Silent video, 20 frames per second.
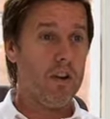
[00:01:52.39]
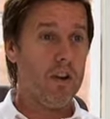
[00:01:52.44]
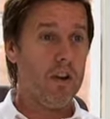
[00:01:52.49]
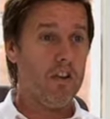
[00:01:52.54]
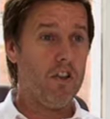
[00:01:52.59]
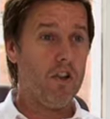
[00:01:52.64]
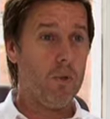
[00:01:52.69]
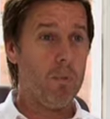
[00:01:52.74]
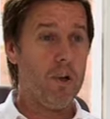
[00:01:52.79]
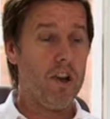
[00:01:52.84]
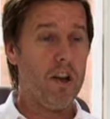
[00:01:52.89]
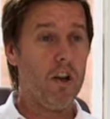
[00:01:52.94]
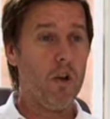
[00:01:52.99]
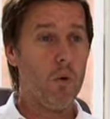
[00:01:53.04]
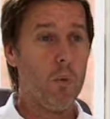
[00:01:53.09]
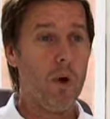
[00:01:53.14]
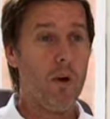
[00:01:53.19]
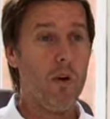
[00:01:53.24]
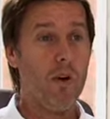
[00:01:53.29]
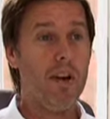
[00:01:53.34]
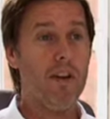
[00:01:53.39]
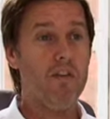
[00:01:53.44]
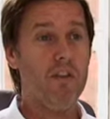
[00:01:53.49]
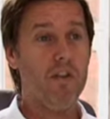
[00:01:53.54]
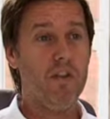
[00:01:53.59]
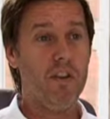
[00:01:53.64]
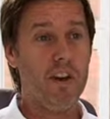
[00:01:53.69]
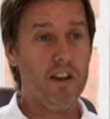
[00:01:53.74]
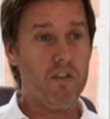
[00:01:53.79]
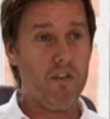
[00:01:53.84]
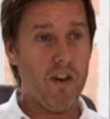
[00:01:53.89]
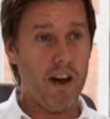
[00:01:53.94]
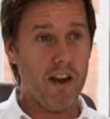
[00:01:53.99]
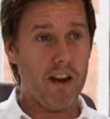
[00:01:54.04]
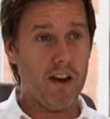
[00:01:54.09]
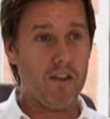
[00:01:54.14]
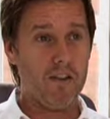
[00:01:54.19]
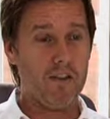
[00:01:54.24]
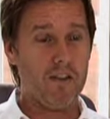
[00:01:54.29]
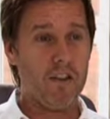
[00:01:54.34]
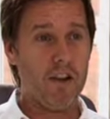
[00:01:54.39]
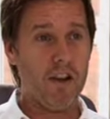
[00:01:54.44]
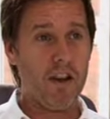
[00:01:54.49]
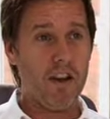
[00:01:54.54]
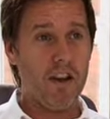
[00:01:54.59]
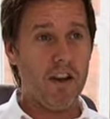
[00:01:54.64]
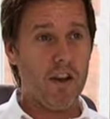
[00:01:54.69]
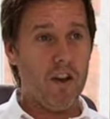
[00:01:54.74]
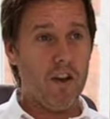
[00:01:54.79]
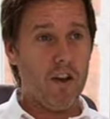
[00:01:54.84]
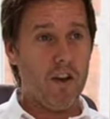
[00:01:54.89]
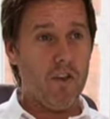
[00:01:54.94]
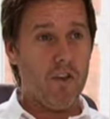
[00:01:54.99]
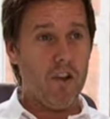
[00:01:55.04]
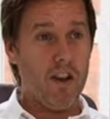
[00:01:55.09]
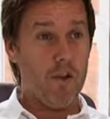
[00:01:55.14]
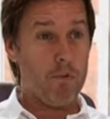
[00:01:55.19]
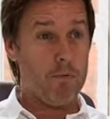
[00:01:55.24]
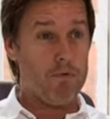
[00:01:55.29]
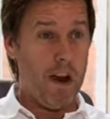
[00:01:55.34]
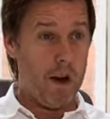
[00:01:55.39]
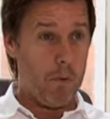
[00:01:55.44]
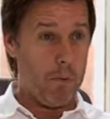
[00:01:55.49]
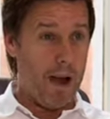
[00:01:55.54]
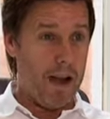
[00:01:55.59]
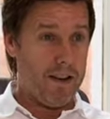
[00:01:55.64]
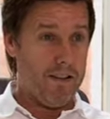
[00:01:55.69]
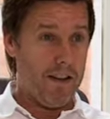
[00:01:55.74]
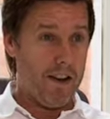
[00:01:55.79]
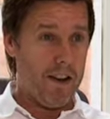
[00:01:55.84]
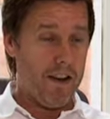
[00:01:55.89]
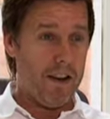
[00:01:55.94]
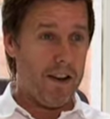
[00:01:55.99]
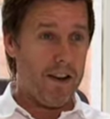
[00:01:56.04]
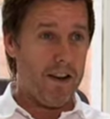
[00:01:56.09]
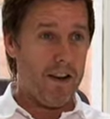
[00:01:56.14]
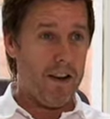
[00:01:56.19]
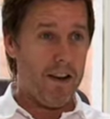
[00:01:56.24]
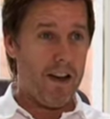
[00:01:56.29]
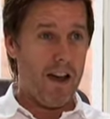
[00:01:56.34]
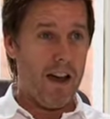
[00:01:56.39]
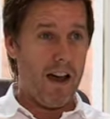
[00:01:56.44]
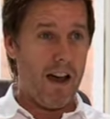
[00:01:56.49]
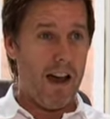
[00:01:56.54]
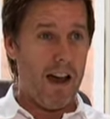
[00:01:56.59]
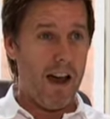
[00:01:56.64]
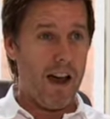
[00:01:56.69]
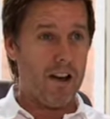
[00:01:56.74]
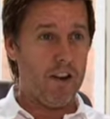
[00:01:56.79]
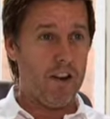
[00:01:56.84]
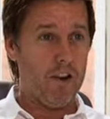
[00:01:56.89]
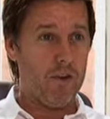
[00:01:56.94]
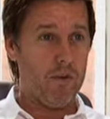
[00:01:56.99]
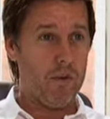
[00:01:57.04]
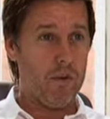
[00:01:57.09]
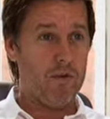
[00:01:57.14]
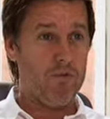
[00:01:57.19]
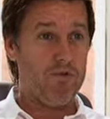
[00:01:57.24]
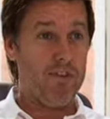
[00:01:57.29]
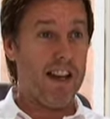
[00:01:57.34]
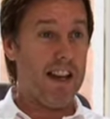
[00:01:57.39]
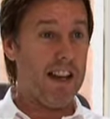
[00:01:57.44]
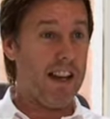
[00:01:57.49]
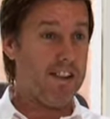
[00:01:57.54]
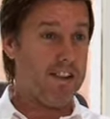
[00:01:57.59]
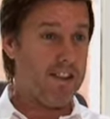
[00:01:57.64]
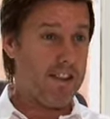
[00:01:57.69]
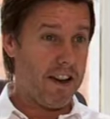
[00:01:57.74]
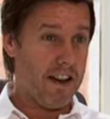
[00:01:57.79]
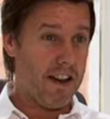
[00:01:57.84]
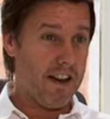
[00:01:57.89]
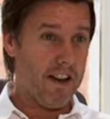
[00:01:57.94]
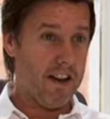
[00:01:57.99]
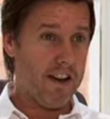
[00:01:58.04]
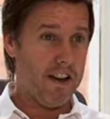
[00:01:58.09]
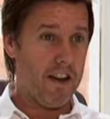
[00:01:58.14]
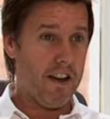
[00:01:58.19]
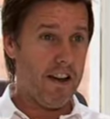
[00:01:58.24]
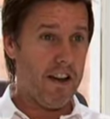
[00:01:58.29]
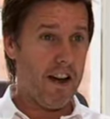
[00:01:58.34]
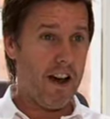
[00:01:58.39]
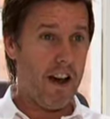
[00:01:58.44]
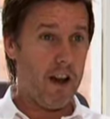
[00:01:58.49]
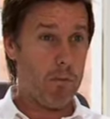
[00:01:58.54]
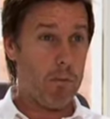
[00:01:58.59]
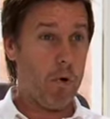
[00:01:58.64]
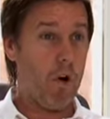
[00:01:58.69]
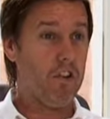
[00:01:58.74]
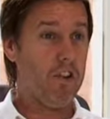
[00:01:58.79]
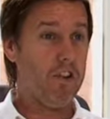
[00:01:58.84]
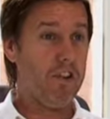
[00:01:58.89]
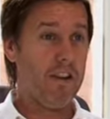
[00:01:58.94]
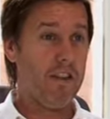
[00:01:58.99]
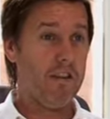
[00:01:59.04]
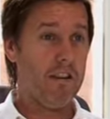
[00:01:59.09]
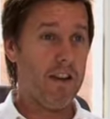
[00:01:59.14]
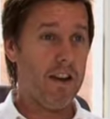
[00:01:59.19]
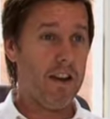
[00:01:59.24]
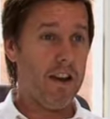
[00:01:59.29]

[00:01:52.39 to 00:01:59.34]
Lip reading: and somebody who will give you the advice that is pragmatic and realistic and positive.